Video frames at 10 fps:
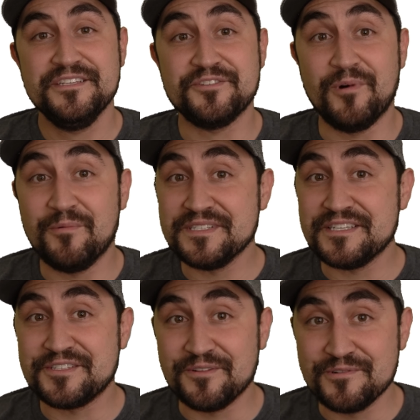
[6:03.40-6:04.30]
So what was
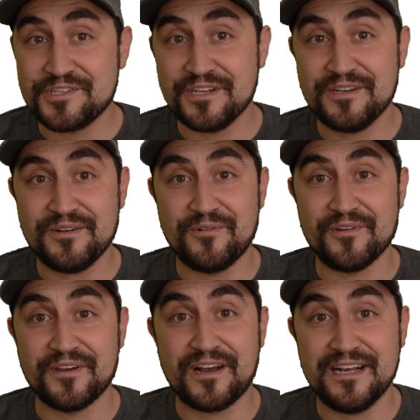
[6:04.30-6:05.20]
the solution
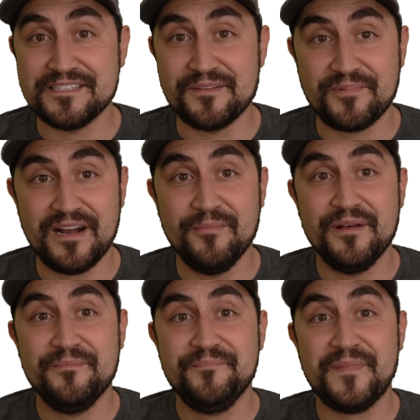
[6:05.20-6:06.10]
or the cause of the
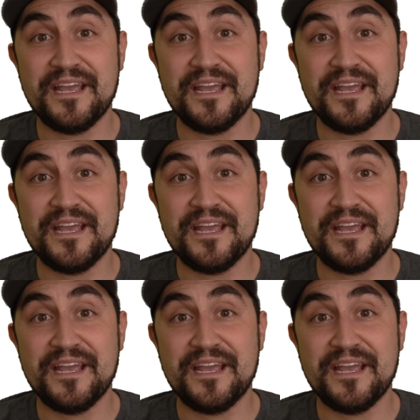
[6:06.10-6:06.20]
problem?